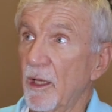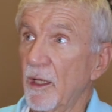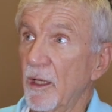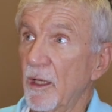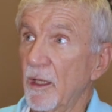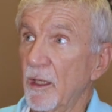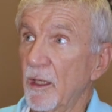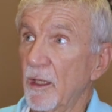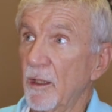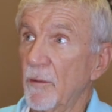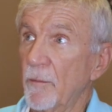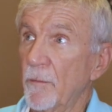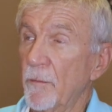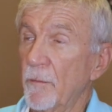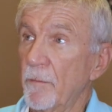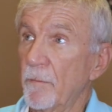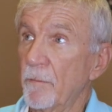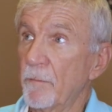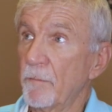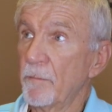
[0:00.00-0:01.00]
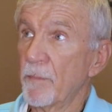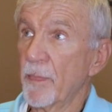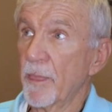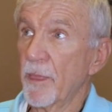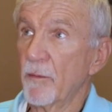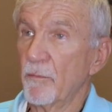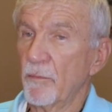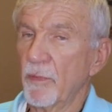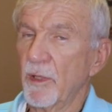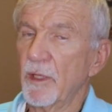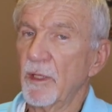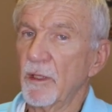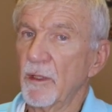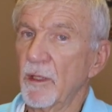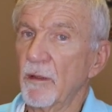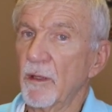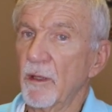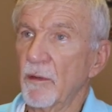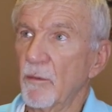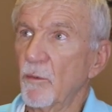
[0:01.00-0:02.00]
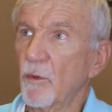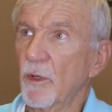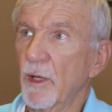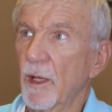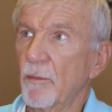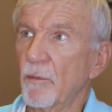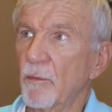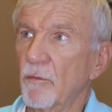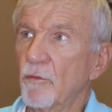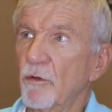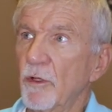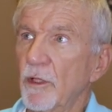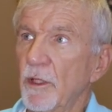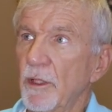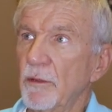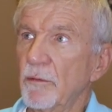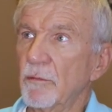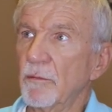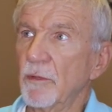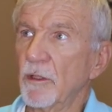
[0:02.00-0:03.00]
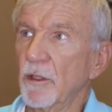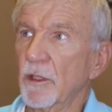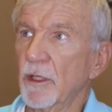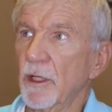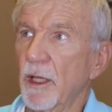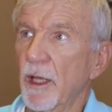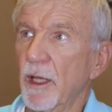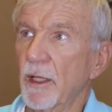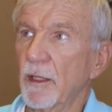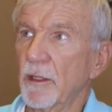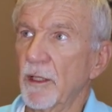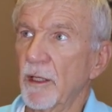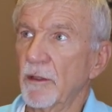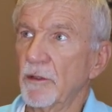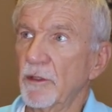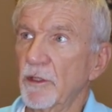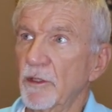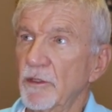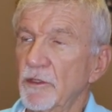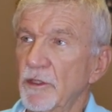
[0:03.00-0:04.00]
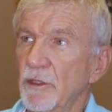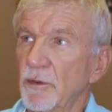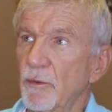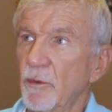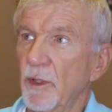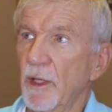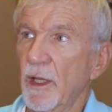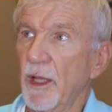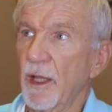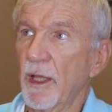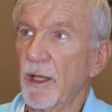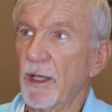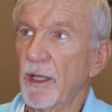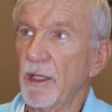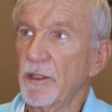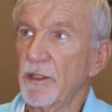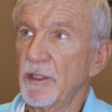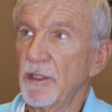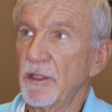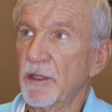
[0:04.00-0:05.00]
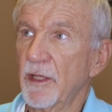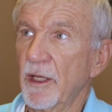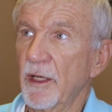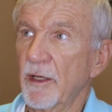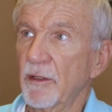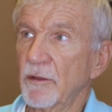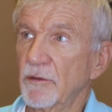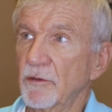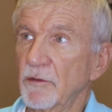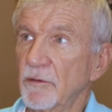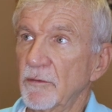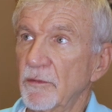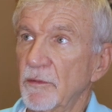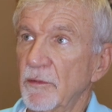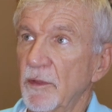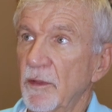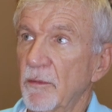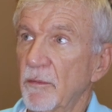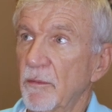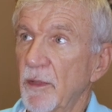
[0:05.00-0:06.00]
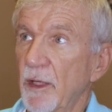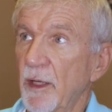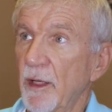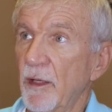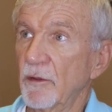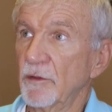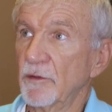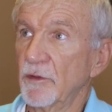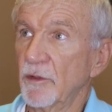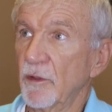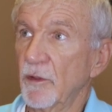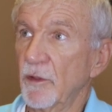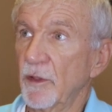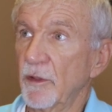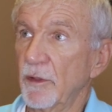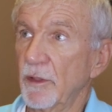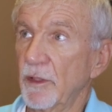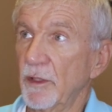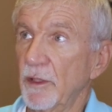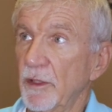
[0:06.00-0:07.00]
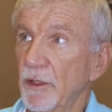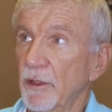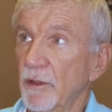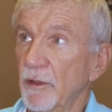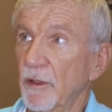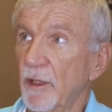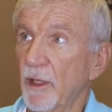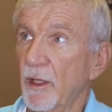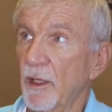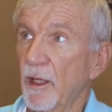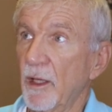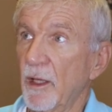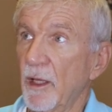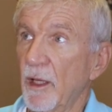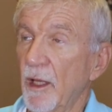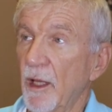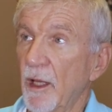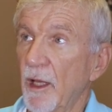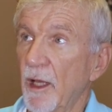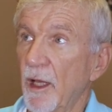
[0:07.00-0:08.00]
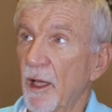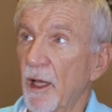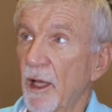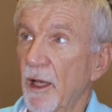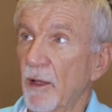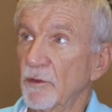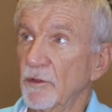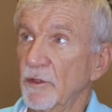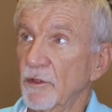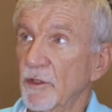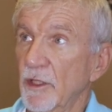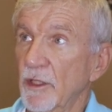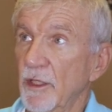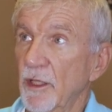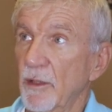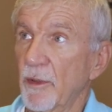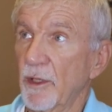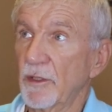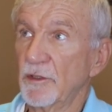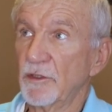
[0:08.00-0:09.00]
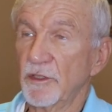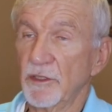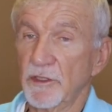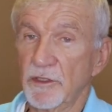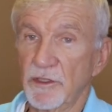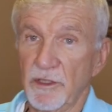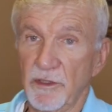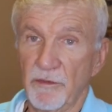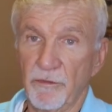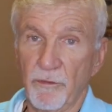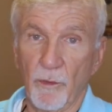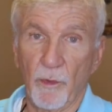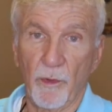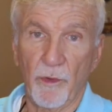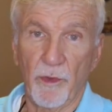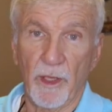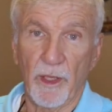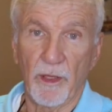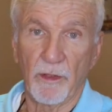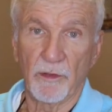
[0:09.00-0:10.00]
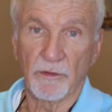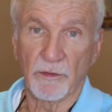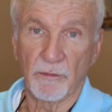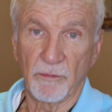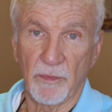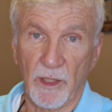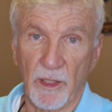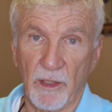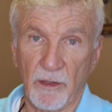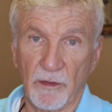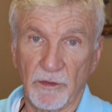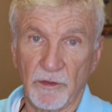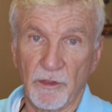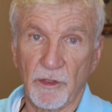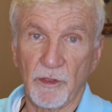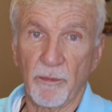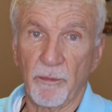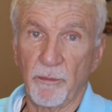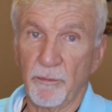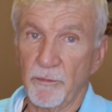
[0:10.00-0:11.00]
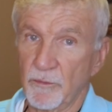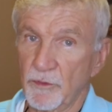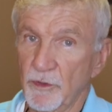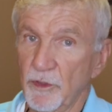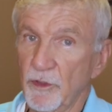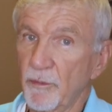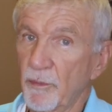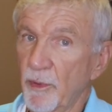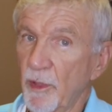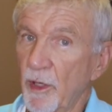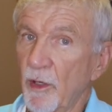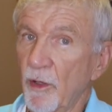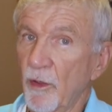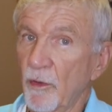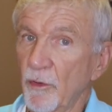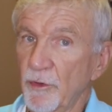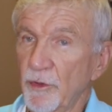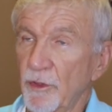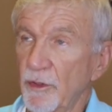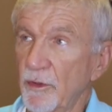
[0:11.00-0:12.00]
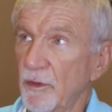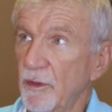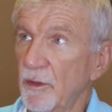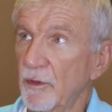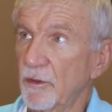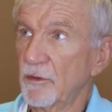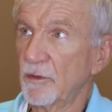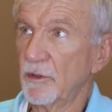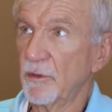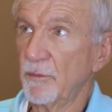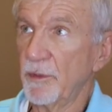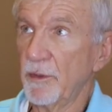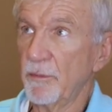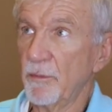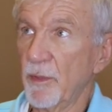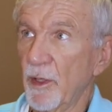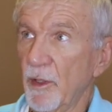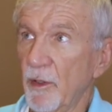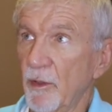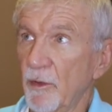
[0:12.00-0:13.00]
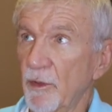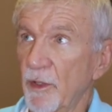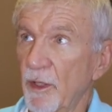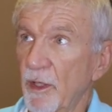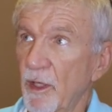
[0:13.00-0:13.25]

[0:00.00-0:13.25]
But what I'm really looking at, now you can see when I had 18,000 miles on it here, I was looking at about 64,000 miles to the bald, to be bald.